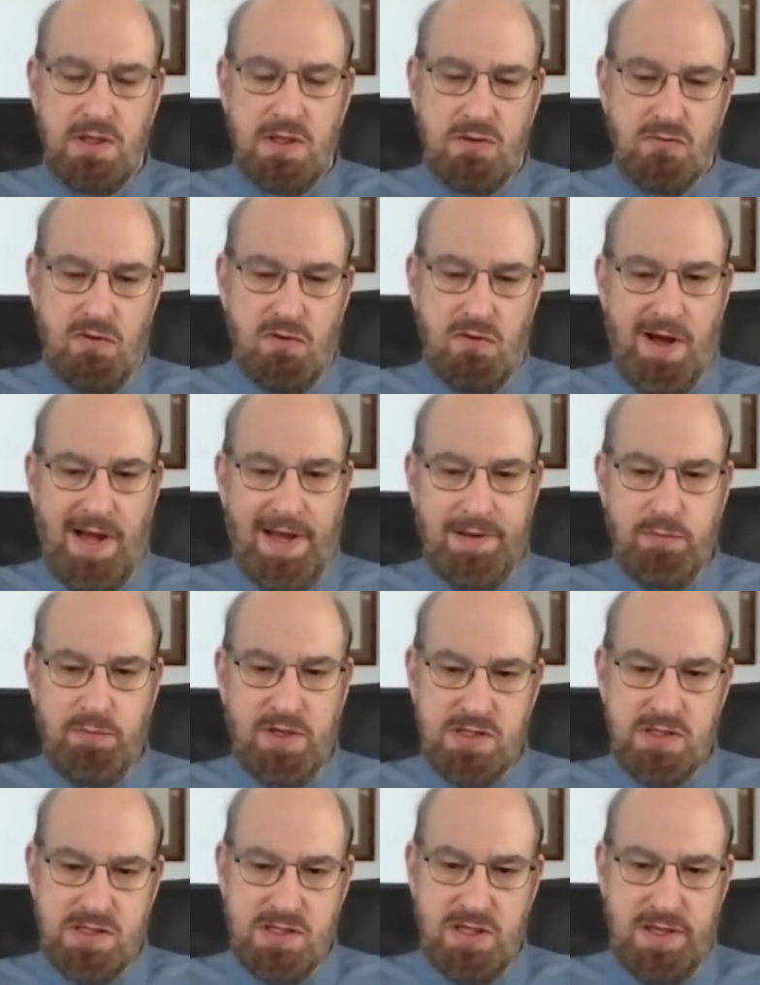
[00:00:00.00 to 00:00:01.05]

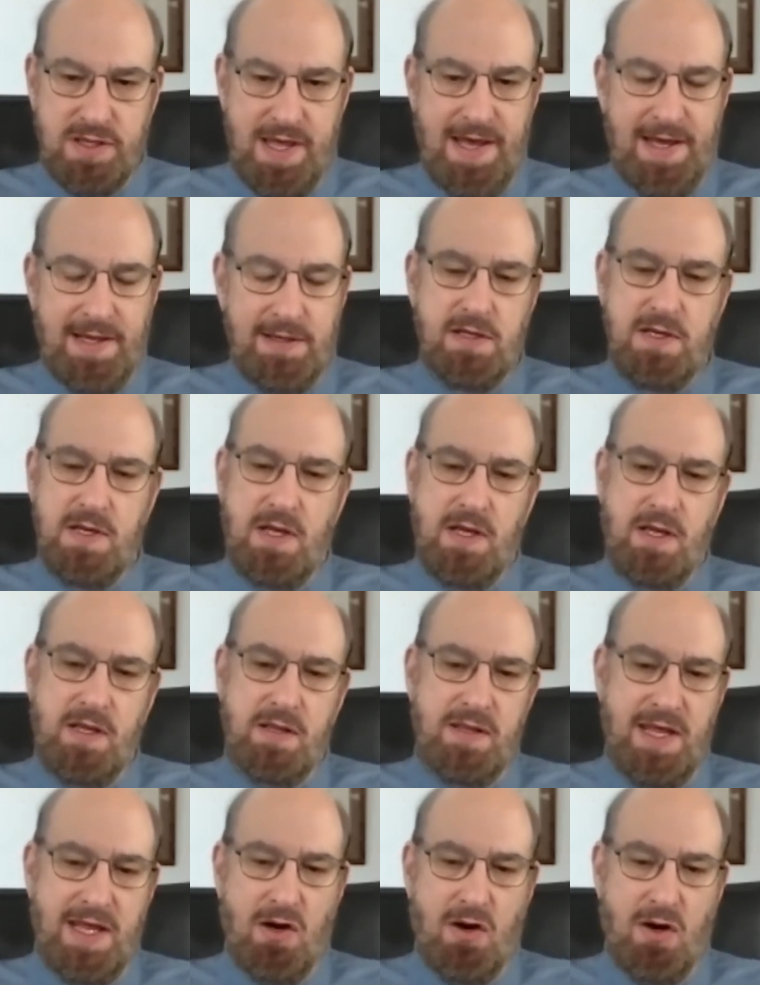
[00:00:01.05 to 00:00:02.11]
refinements to that
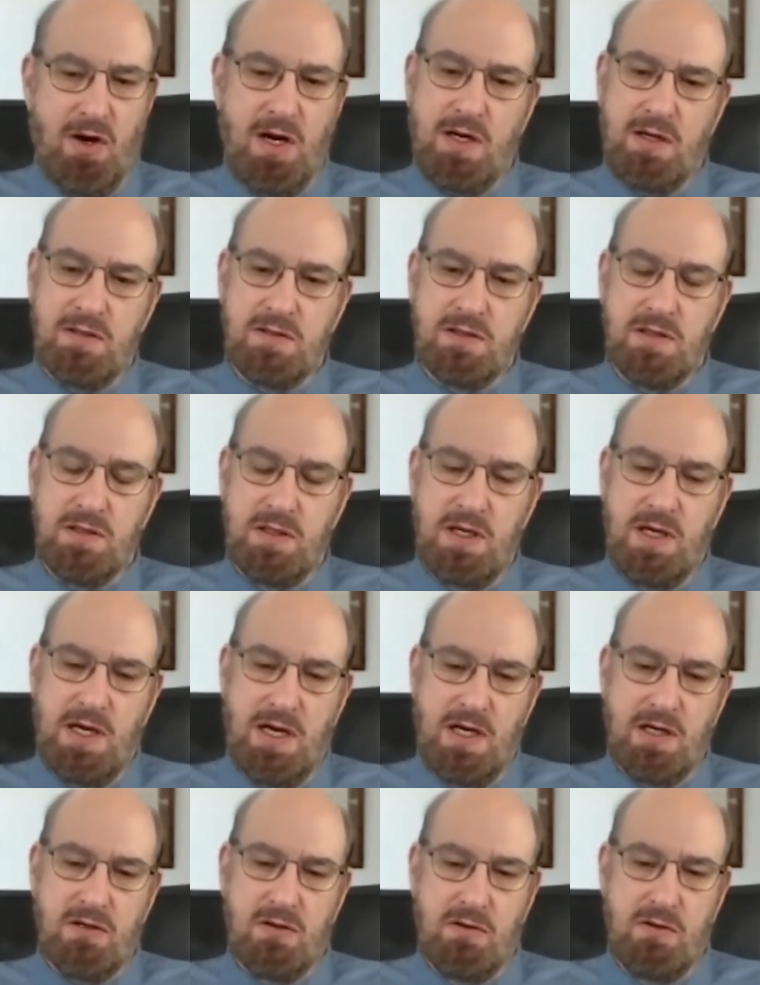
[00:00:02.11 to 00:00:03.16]
they are uh,